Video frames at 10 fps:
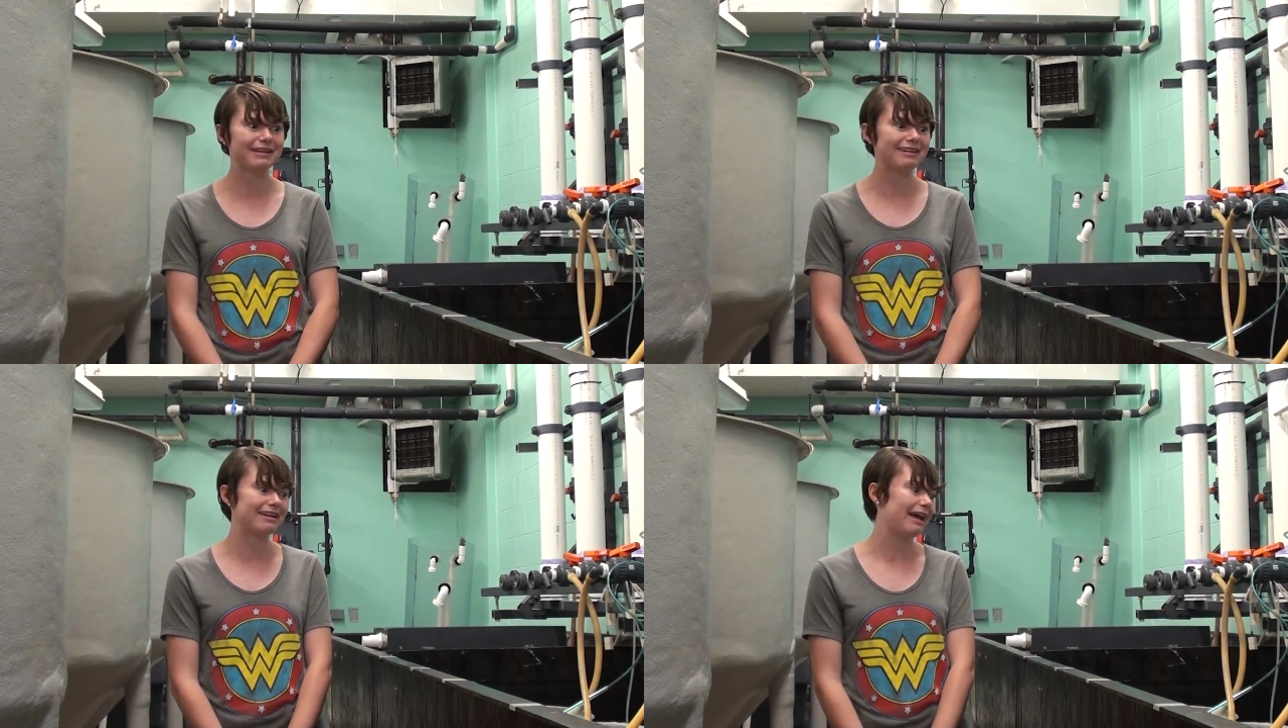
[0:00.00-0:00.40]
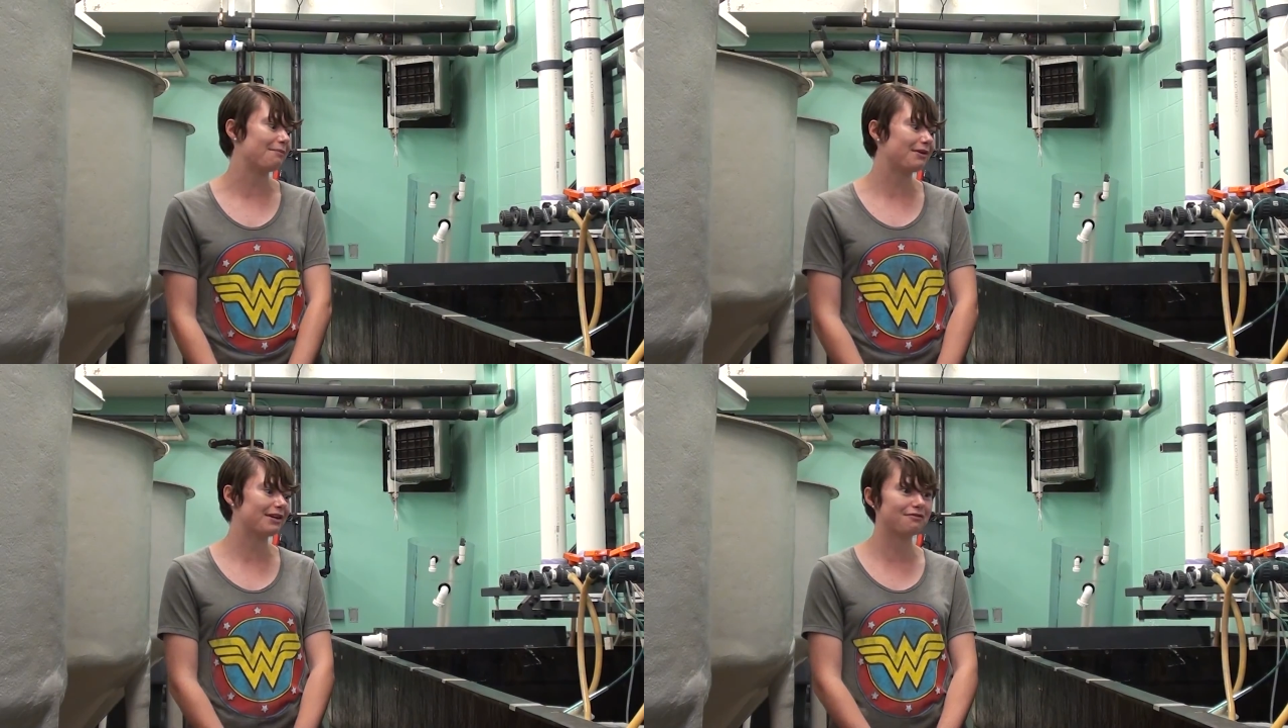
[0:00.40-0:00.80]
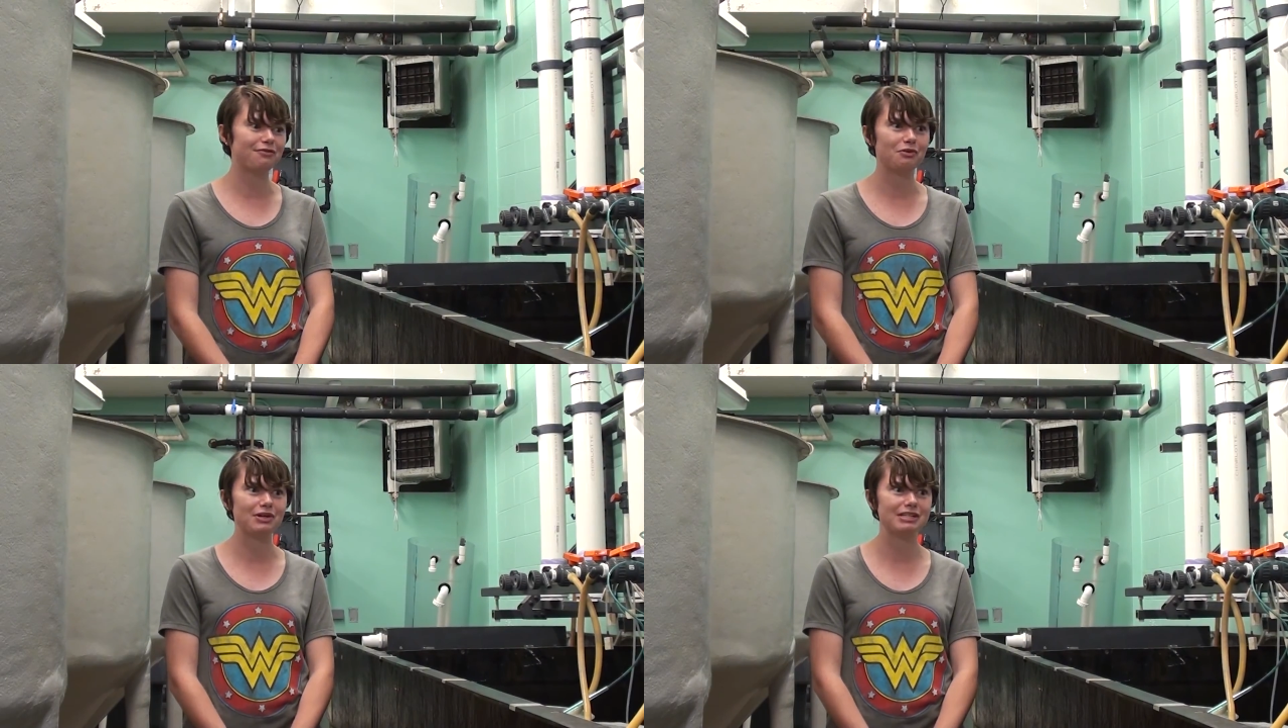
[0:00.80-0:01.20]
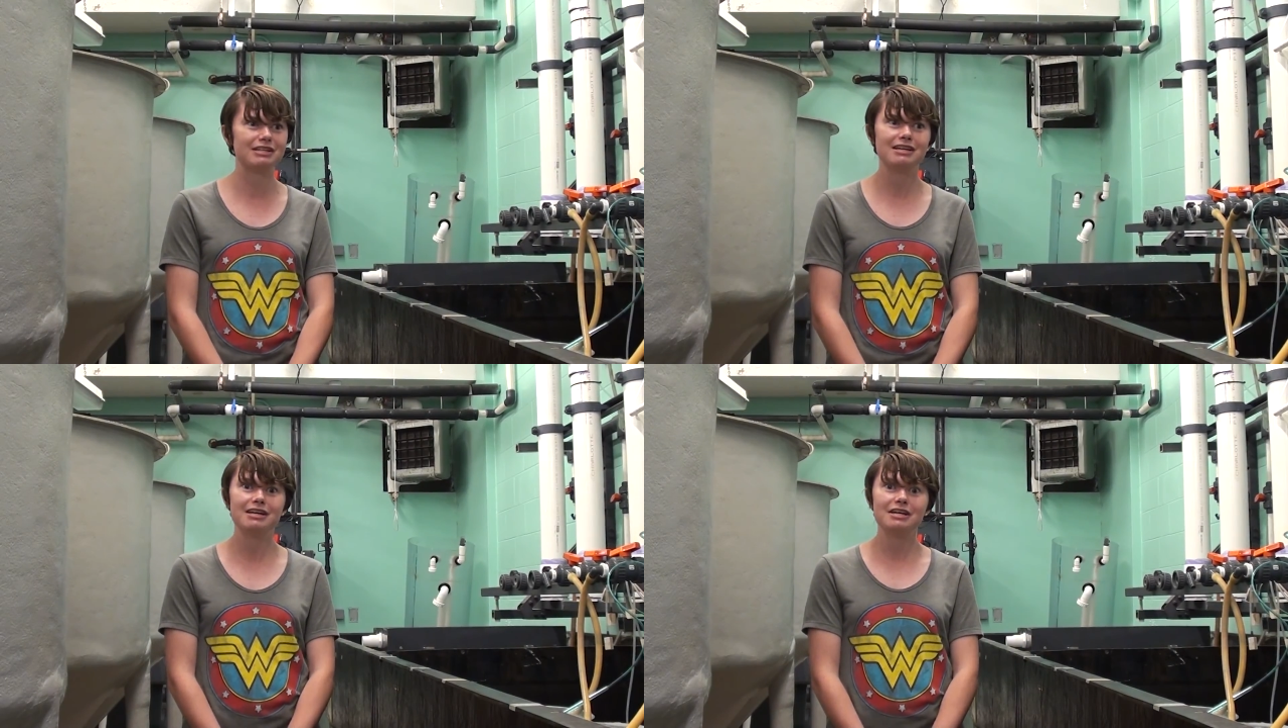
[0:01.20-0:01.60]
and I'm looking forward
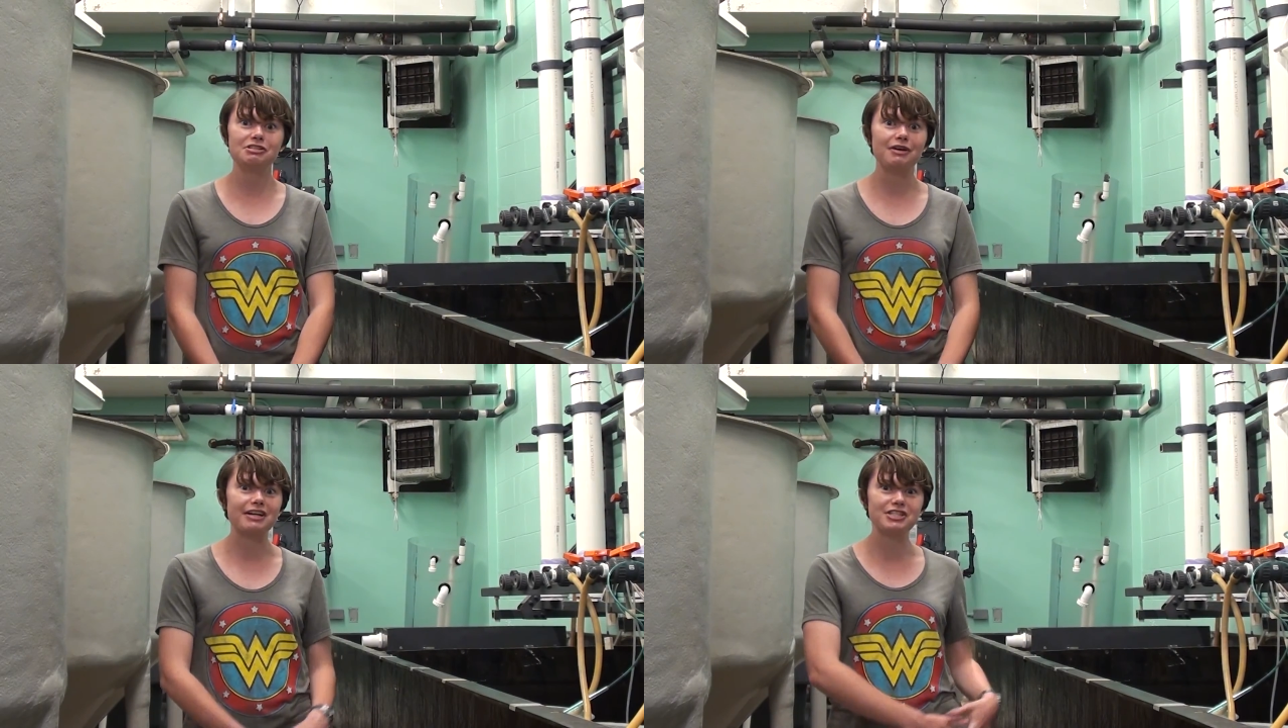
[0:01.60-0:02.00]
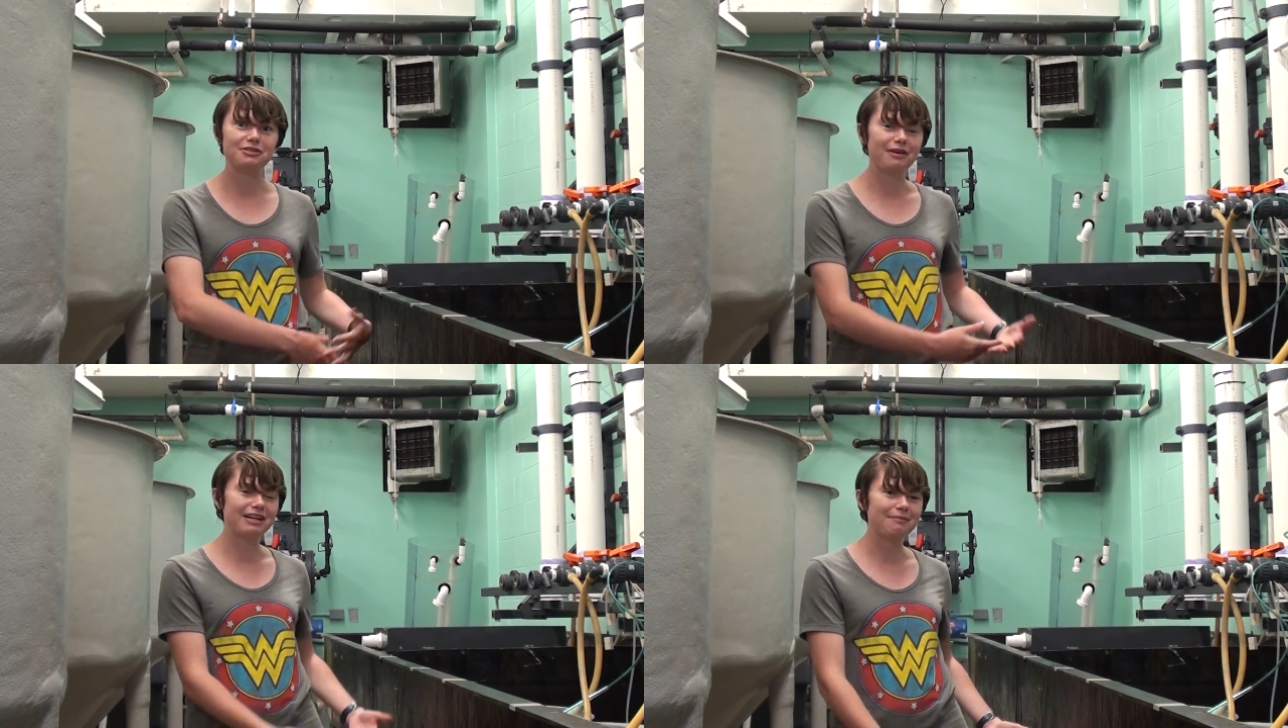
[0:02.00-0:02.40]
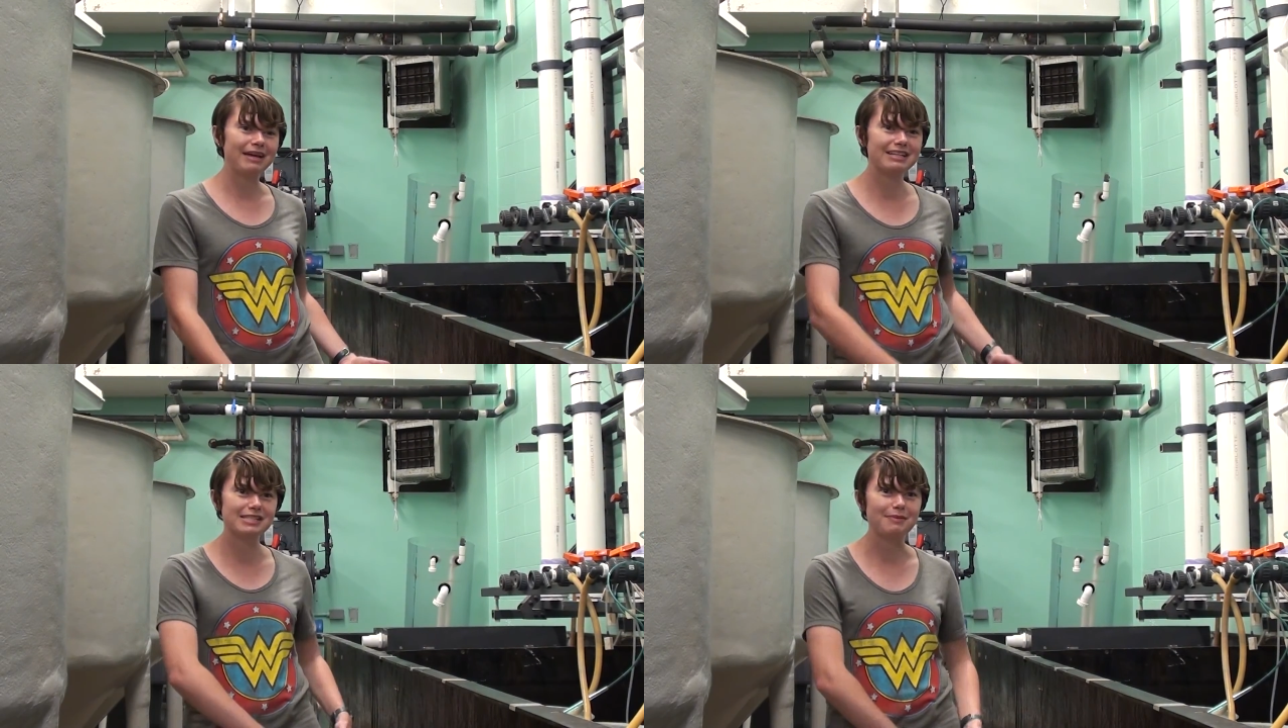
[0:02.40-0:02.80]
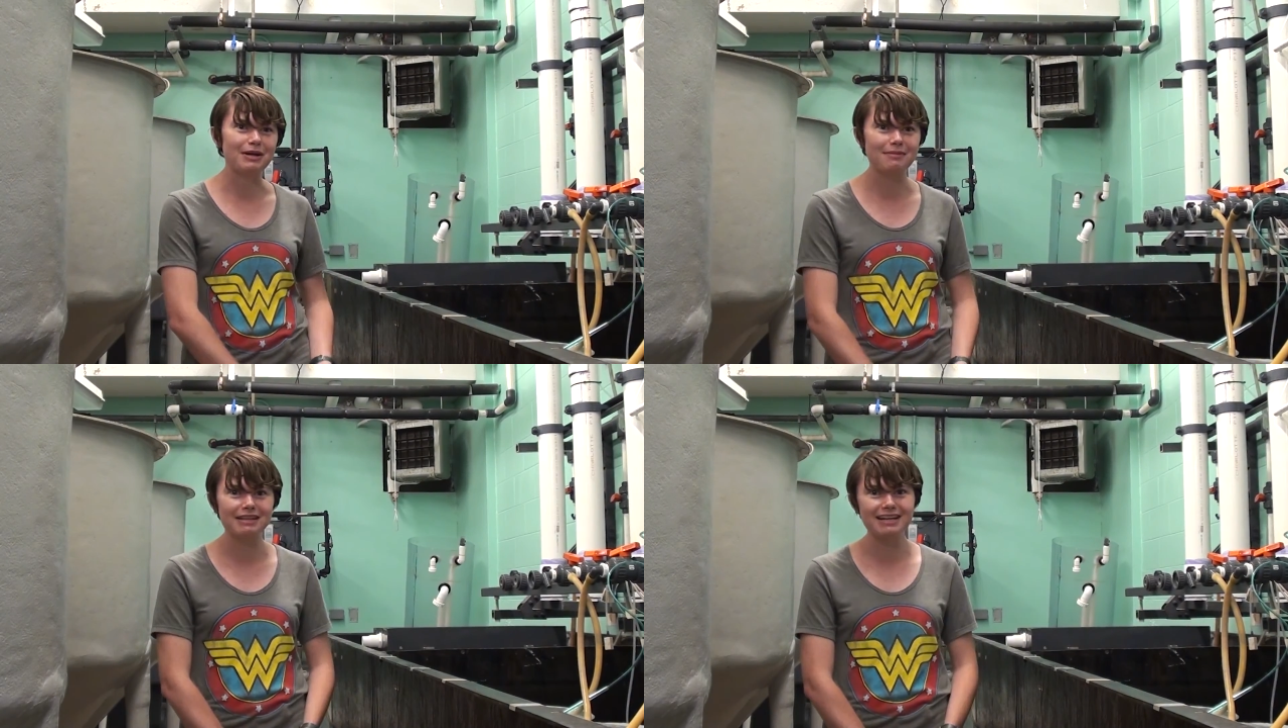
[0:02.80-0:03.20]
to actually running my
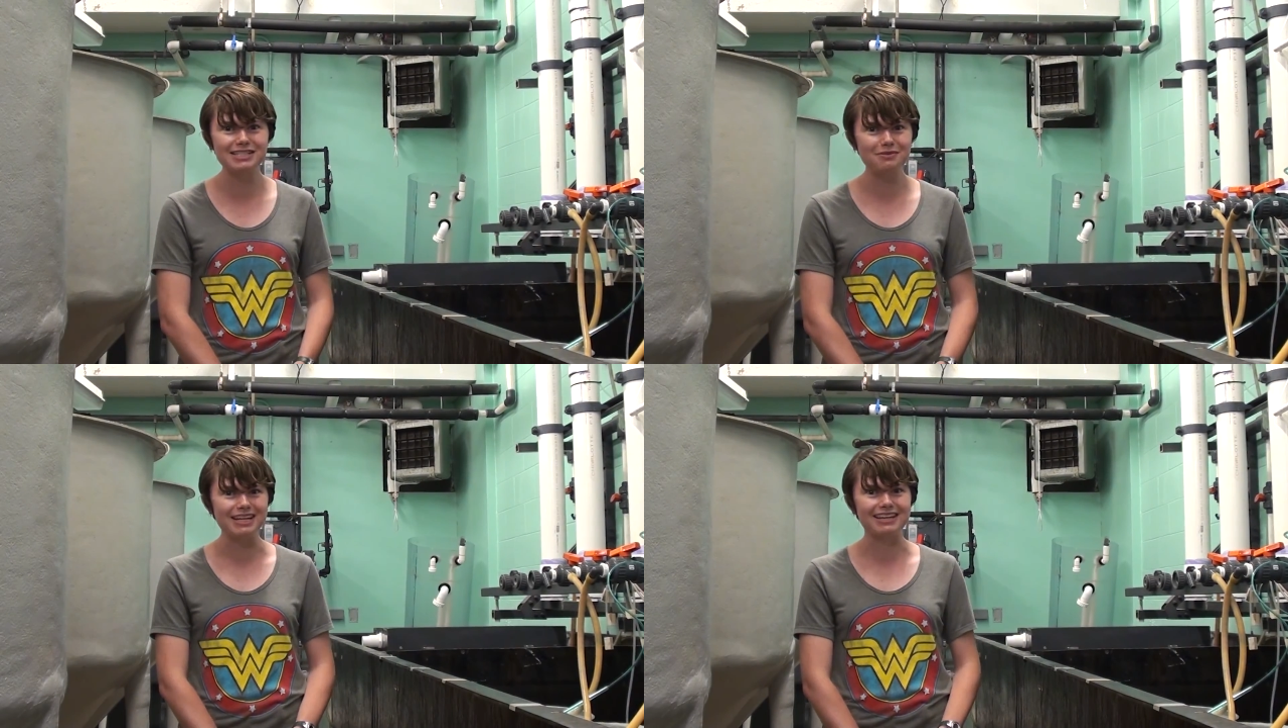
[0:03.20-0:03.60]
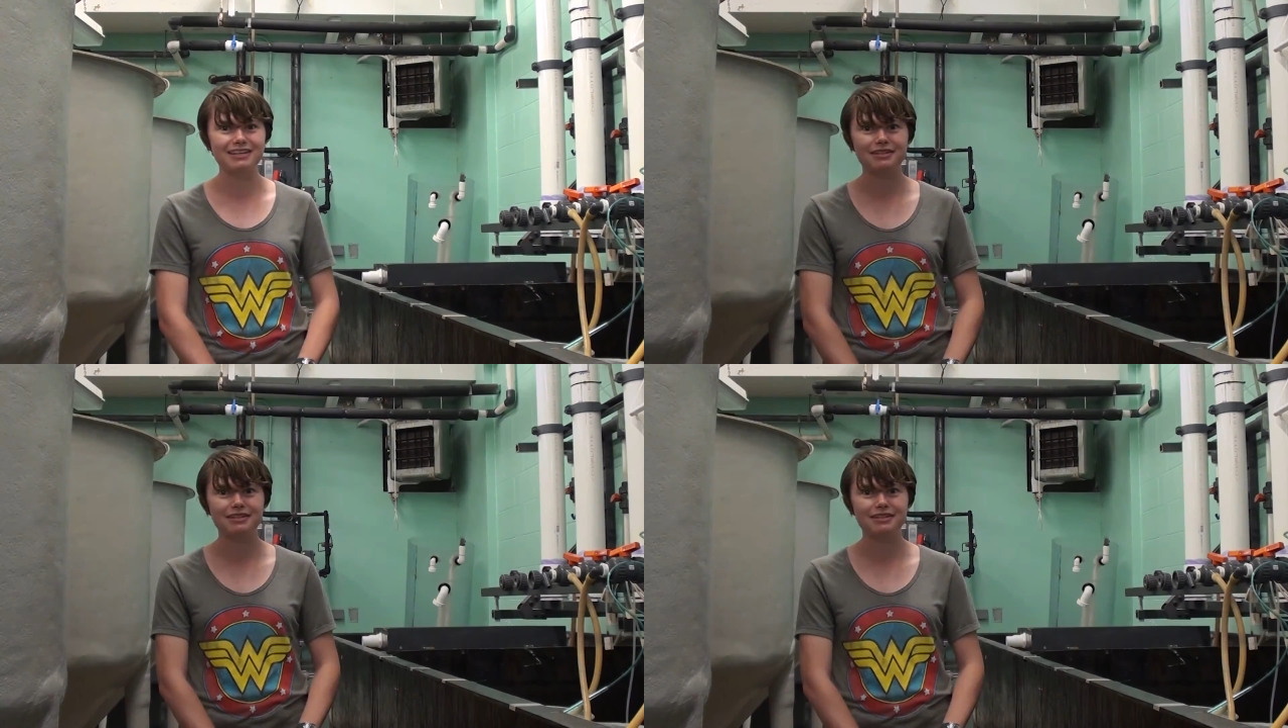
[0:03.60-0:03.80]
experiment next week.